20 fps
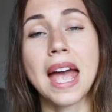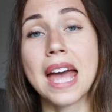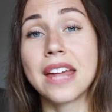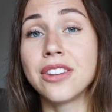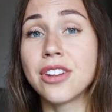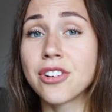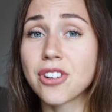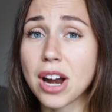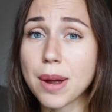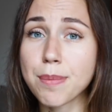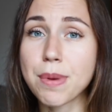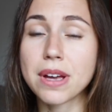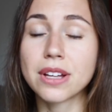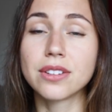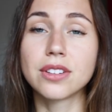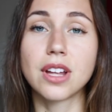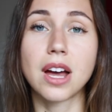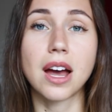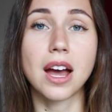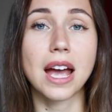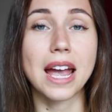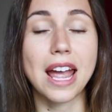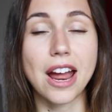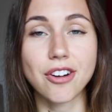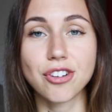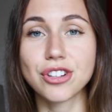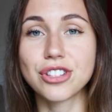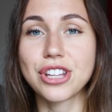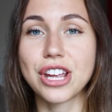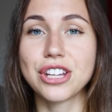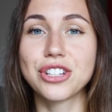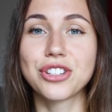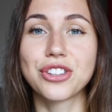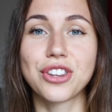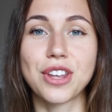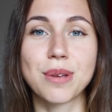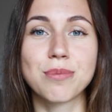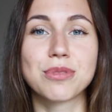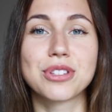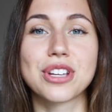An Arabian heritage
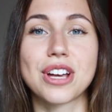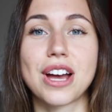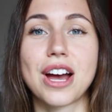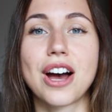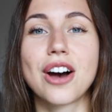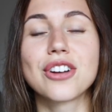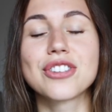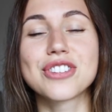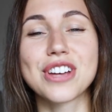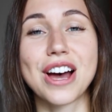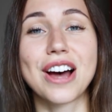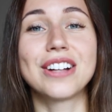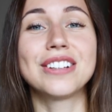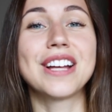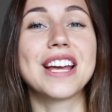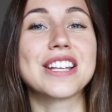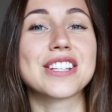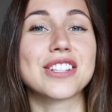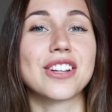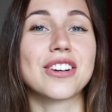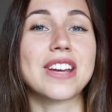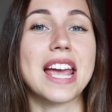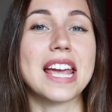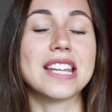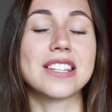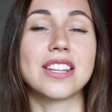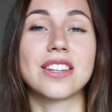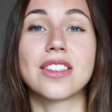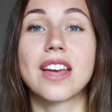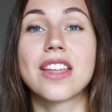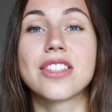themed hotel is located